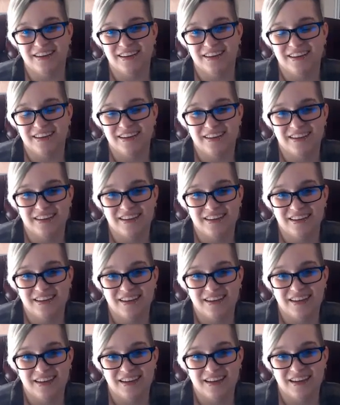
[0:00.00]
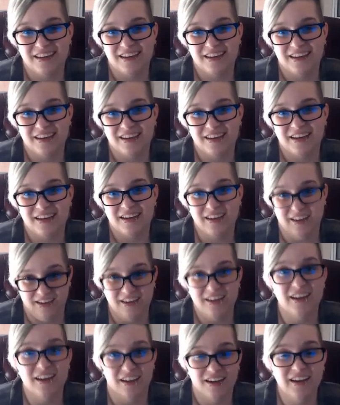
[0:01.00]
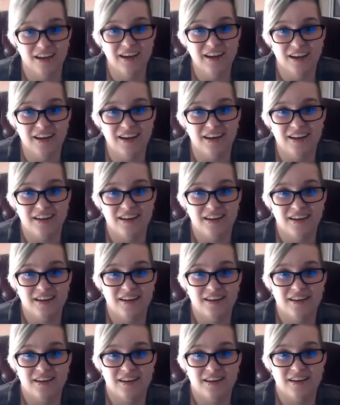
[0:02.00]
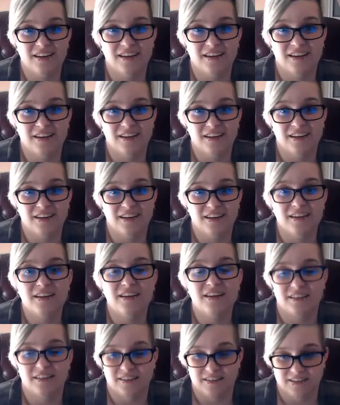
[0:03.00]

No words are spoken by the person on screen.